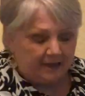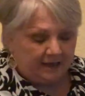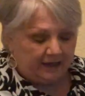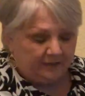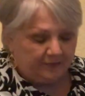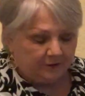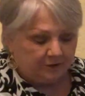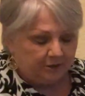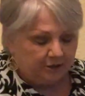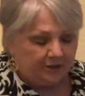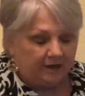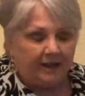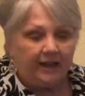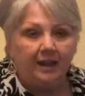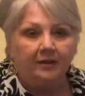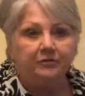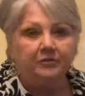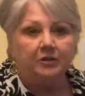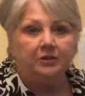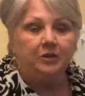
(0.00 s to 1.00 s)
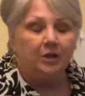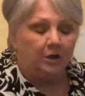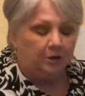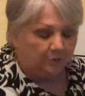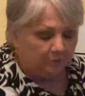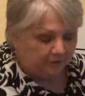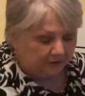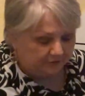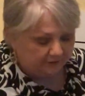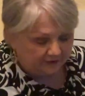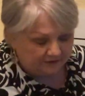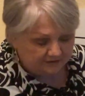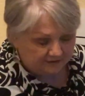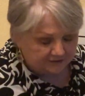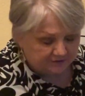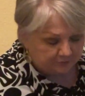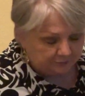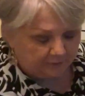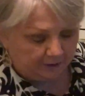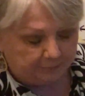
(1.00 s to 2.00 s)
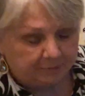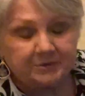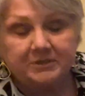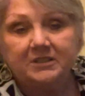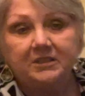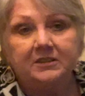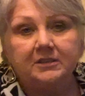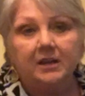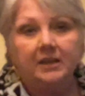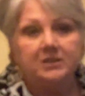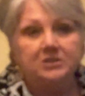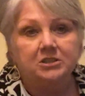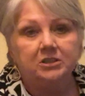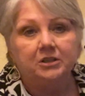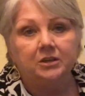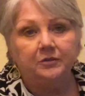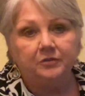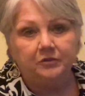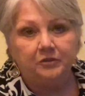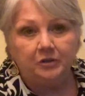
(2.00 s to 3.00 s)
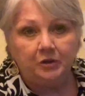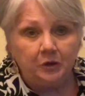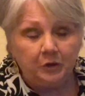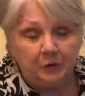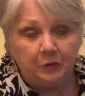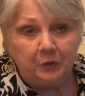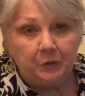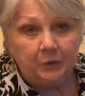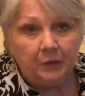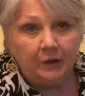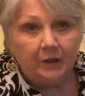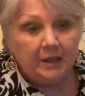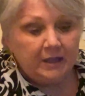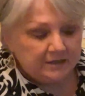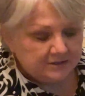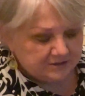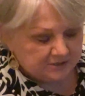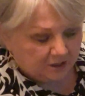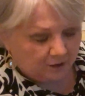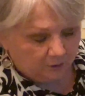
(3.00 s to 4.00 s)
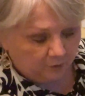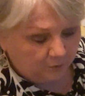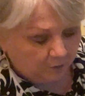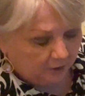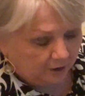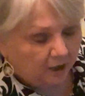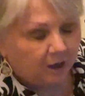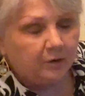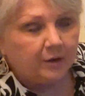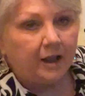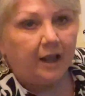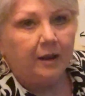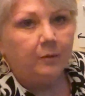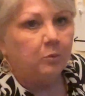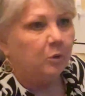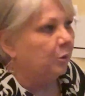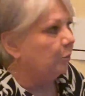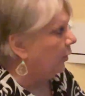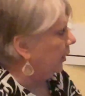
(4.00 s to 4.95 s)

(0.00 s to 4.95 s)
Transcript: and they're going to have to know that this is a representation of 2. So, okay, well,